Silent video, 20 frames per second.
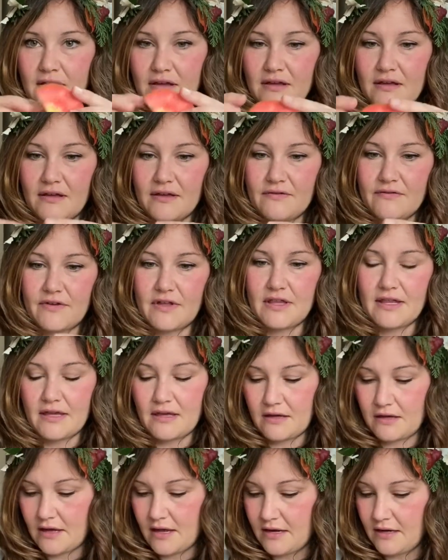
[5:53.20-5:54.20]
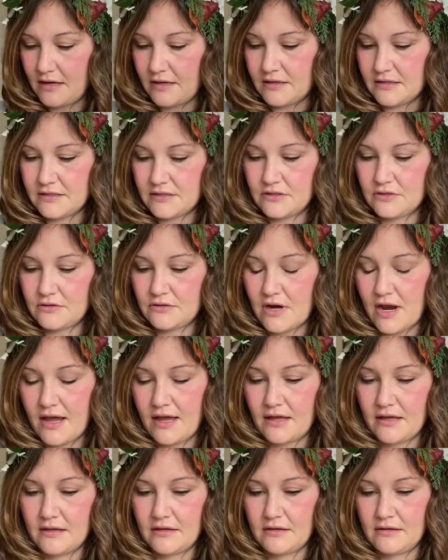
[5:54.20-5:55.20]
I felt like I needed to try
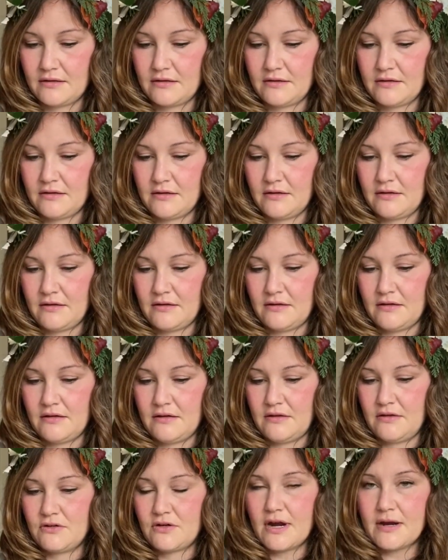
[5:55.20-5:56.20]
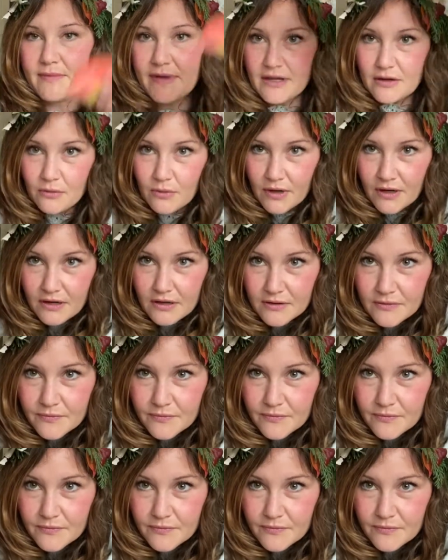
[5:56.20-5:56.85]
to make it work.